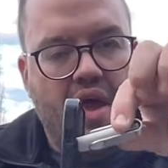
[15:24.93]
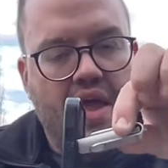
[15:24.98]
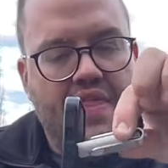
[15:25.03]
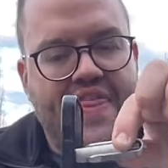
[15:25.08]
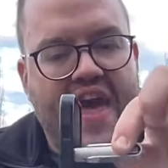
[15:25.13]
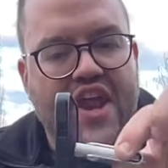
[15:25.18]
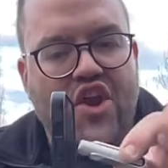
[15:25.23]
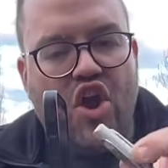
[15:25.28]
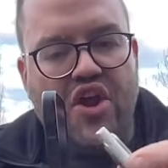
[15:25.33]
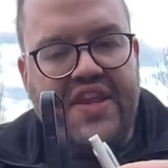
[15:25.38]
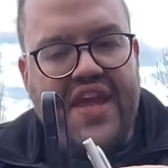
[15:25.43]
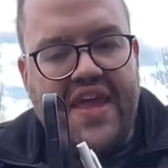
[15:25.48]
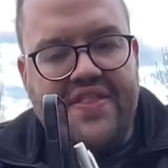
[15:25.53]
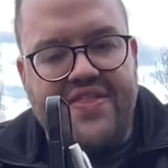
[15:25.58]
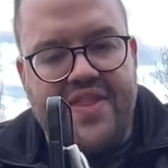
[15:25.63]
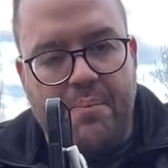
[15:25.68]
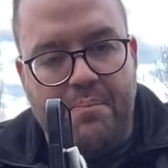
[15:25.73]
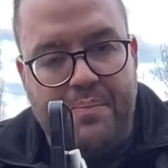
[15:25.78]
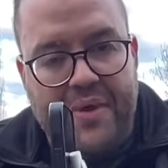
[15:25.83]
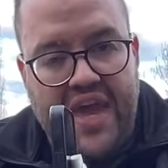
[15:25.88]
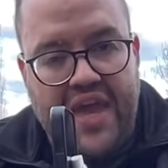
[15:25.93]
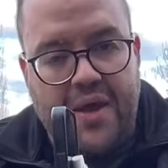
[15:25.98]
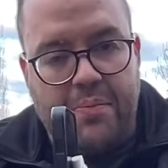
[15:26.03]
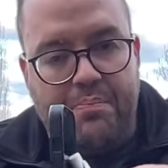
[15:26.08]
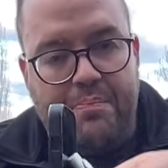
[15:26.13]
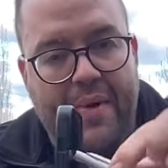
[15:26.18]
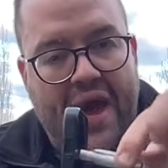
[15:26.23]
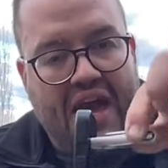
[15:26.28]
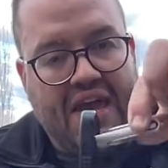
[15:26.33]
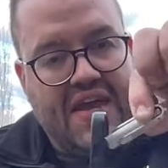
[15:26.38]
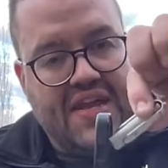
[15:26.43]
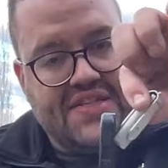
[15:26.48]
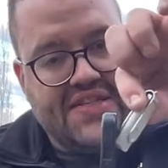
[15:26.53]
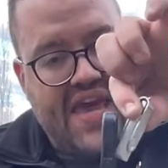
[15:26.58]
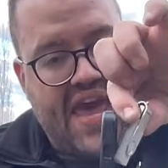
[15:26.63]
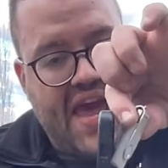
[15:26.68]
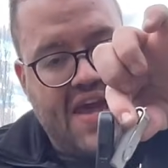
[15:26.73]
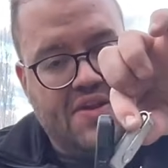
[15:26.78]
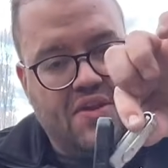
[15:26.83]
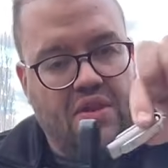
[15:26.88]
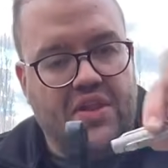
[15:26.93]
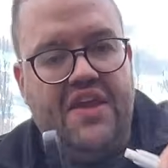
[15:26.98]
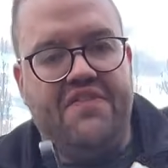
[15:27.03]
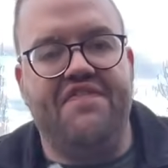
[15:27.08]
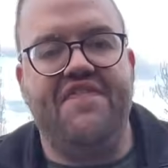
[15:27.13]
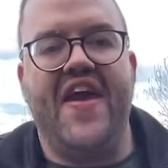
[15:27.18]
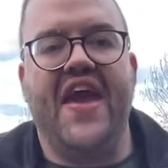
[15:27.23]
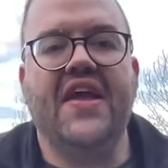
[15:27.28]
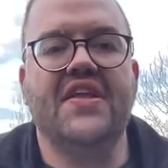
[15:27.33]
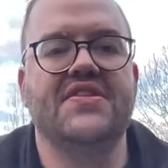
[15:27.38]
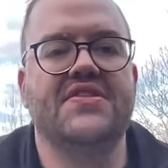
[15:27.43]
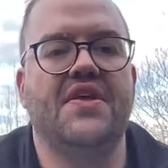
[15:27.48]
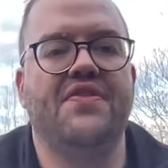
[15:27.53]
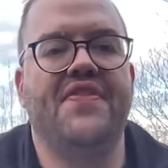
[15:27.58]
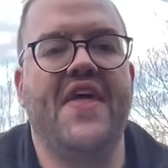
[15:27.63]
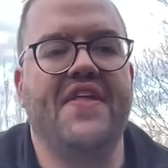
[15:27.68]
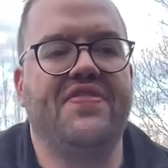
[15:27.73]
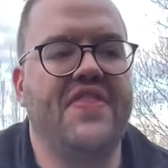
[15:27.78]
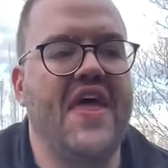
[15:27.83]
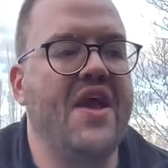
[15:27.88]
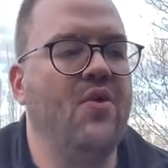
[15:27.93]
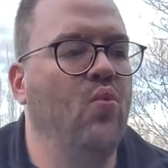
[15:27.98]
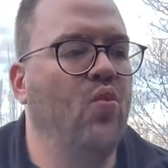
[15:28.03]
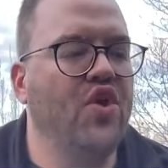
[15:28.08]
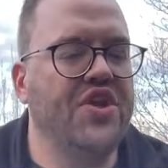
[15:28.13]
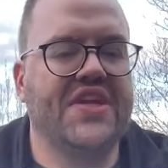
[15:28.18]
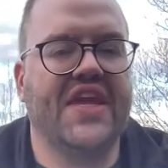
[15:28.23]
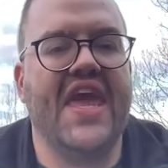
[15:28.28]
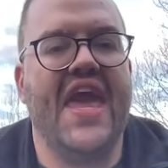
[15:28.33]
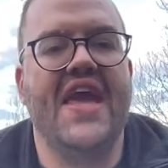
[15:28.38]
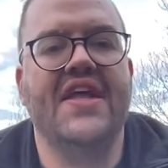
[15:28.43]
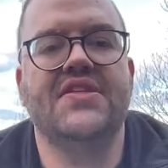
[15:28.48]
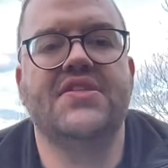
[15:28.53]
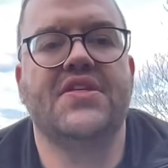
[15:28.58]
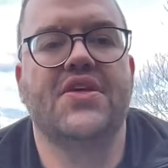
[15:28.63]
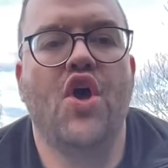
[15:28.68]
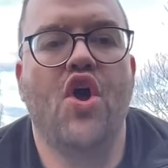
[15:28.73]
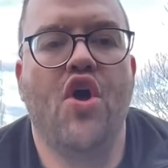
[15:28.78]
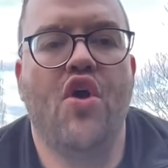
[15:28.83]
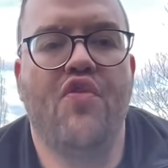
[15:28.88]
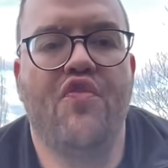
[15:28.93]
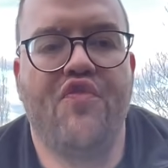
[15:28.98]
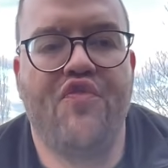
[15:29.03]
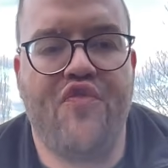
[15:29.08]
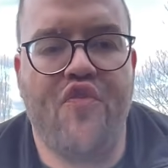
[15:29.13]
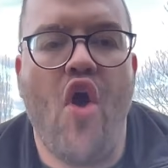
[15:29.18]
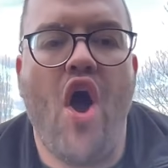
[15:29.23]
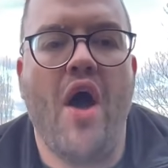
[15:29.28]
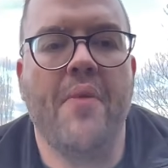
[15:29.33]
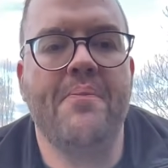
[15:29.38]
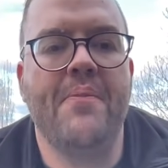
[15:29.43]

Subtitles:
They don't get the big bucket handle effect that they would get from